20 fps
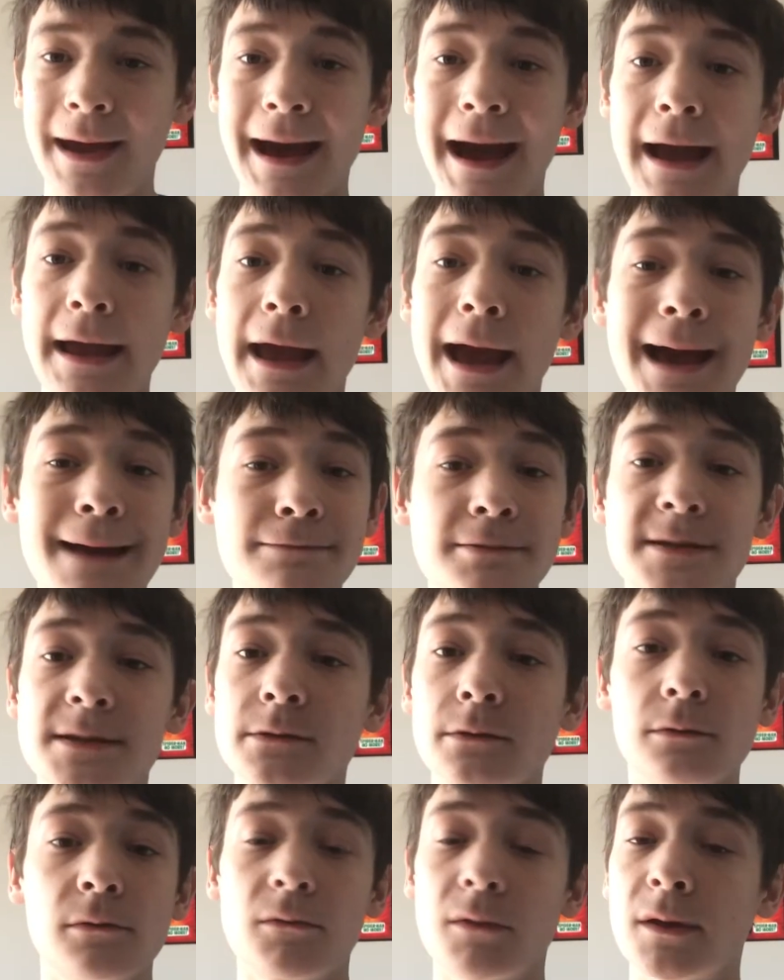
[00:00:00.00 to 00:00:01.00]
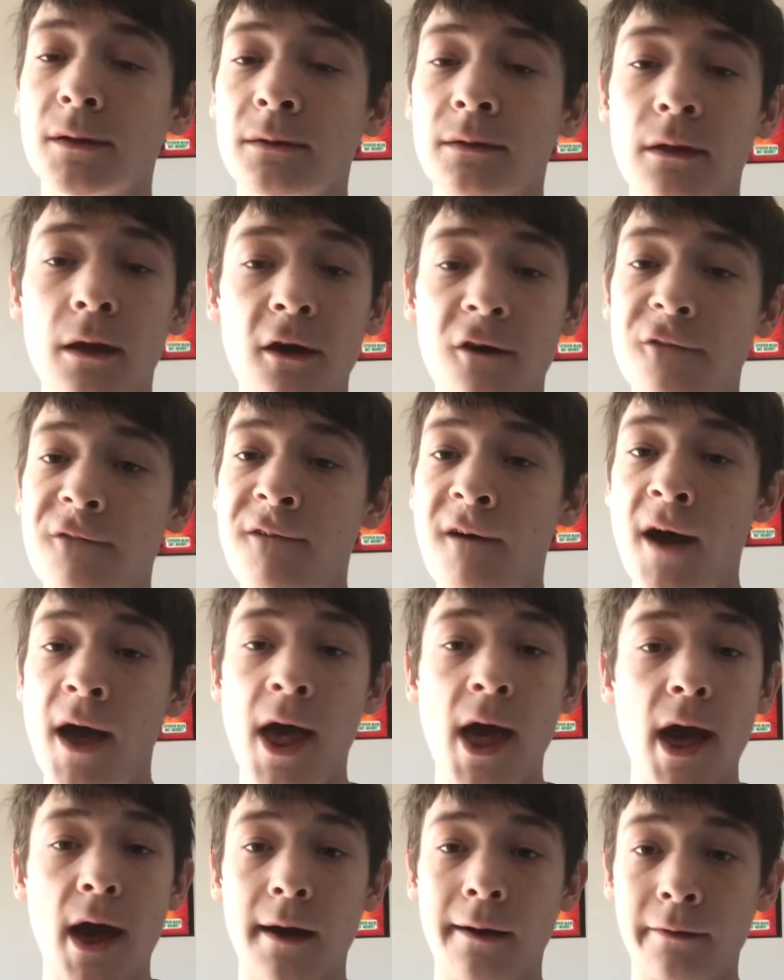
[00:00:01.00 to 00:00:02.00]
I absolutely love
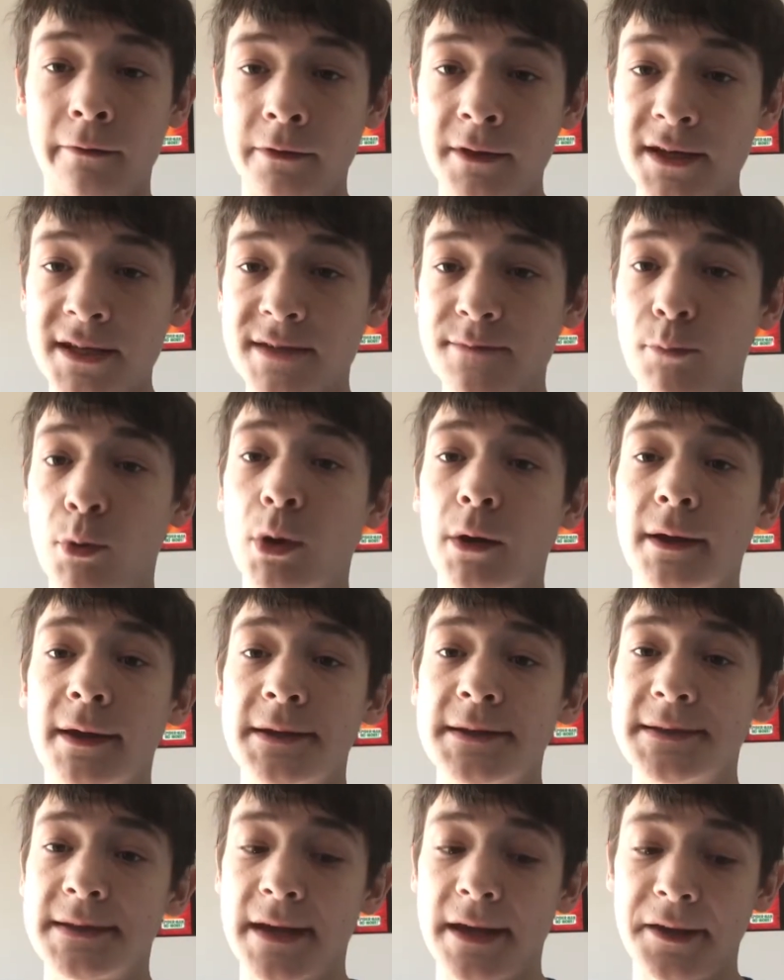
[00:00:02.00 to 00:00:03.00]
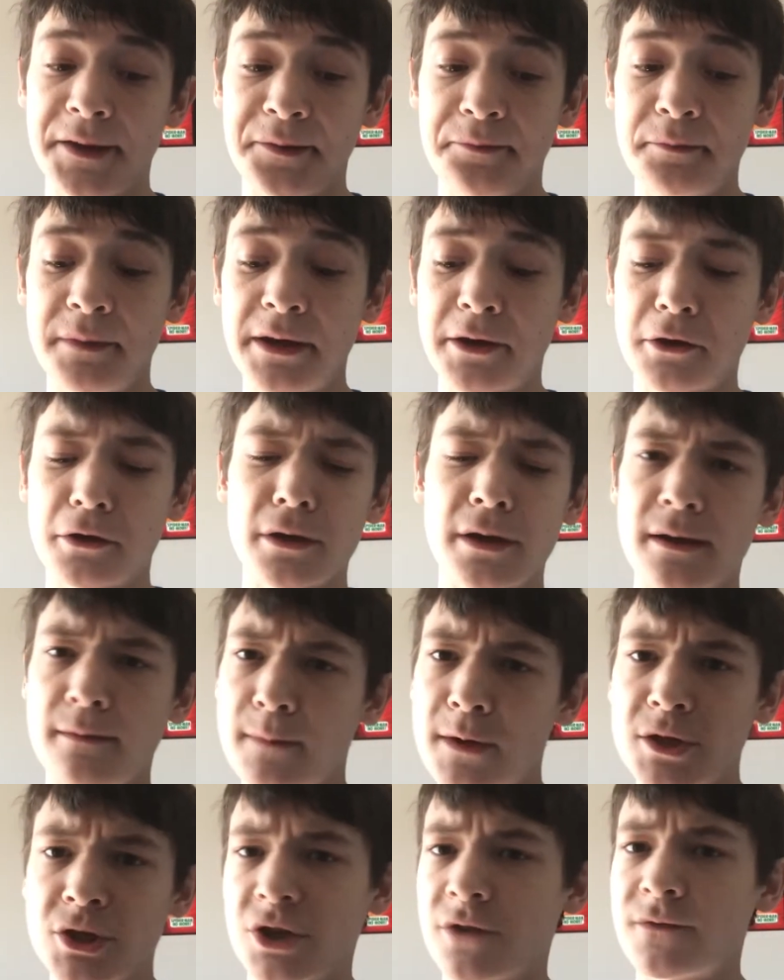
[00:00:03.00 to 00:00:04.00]
how this book is a mirror
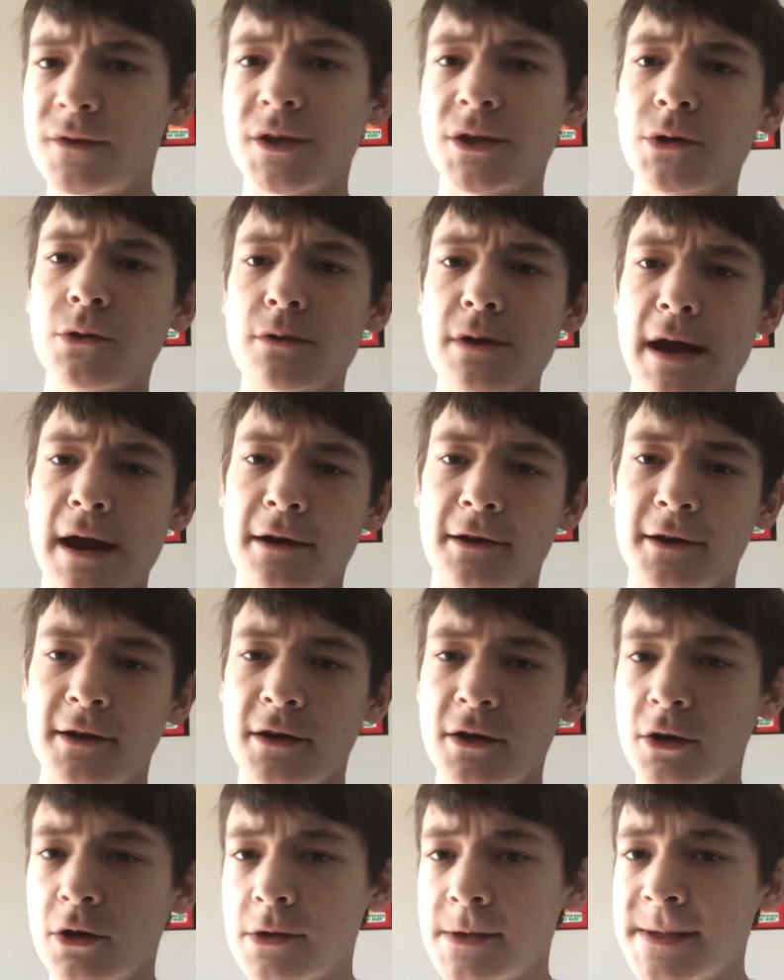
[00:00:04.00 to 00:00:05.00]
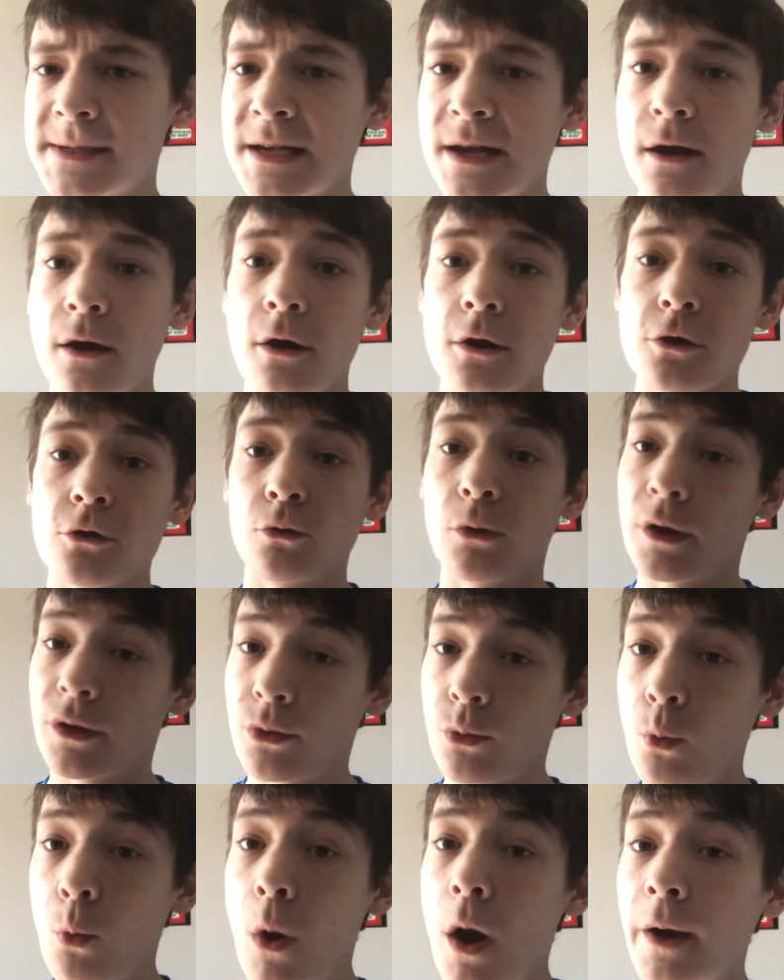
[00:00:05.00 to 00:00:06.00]
image of the two characters,
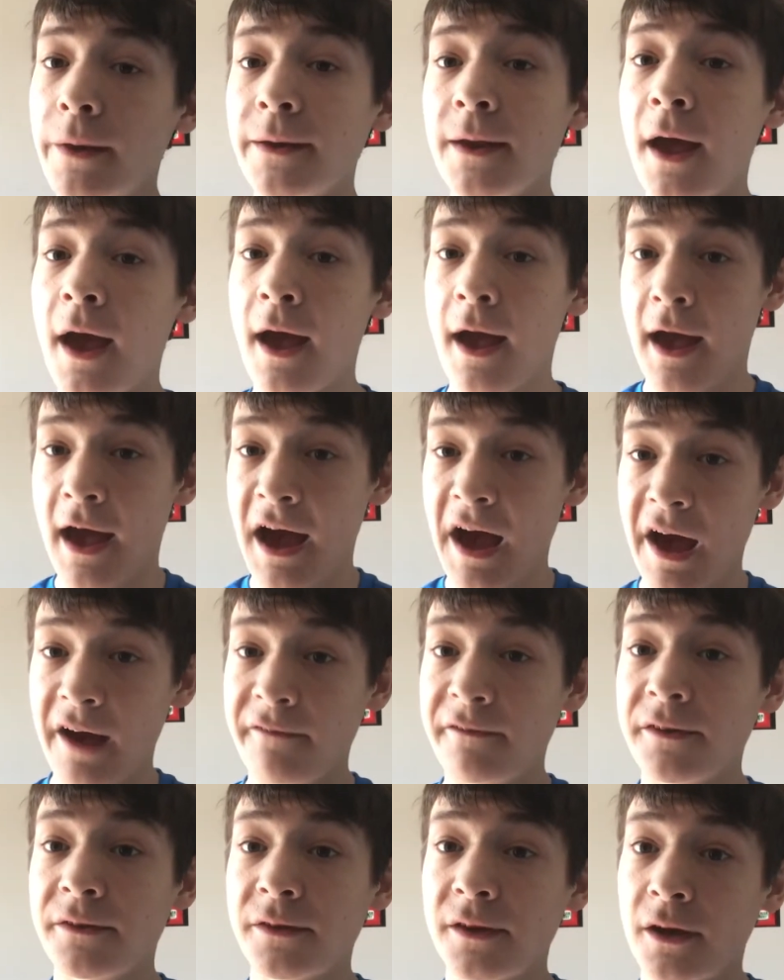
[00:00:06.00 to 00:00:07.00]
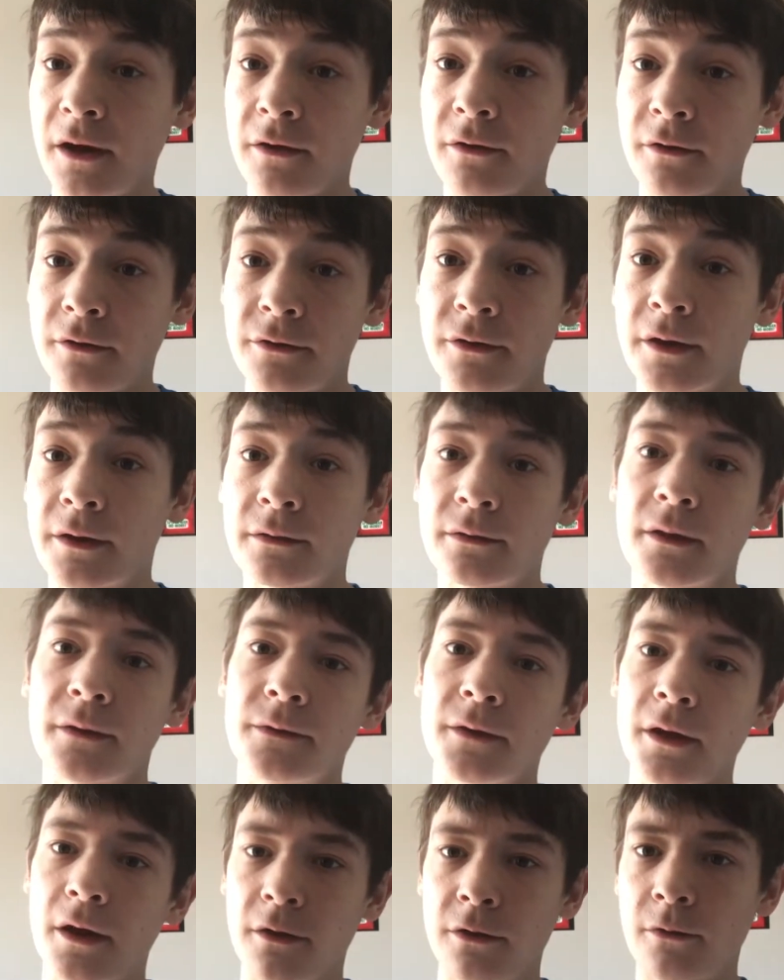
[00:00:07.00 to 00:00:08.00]
with one having the other thing that
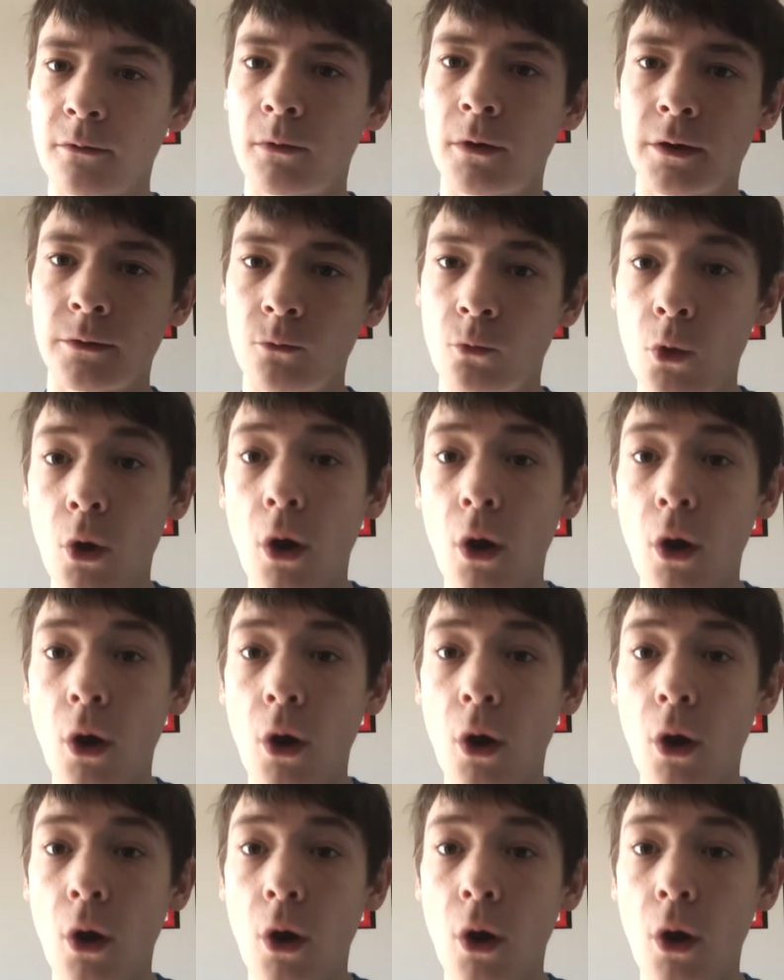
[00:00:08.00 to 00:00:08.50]
the other one